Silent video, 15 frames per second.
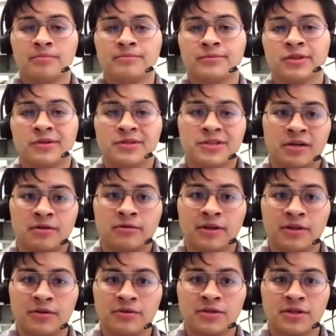So in general,
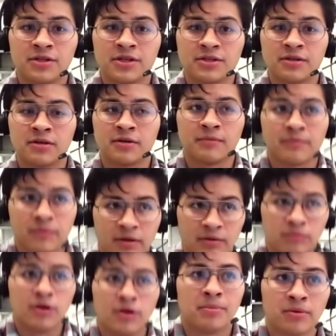I do suggest,
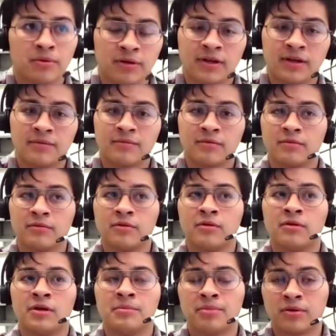web porting it
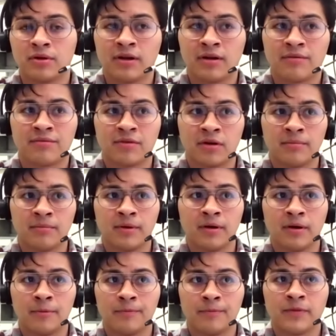or importing it from
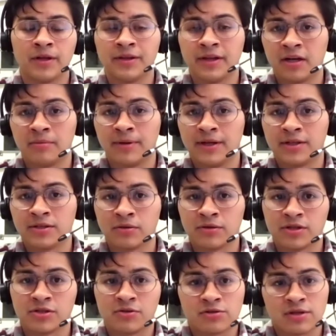a database, or
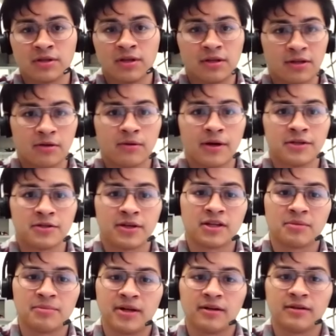just using the DOI to get
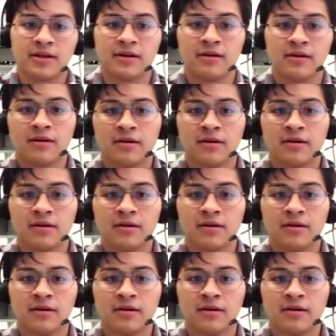the metadata.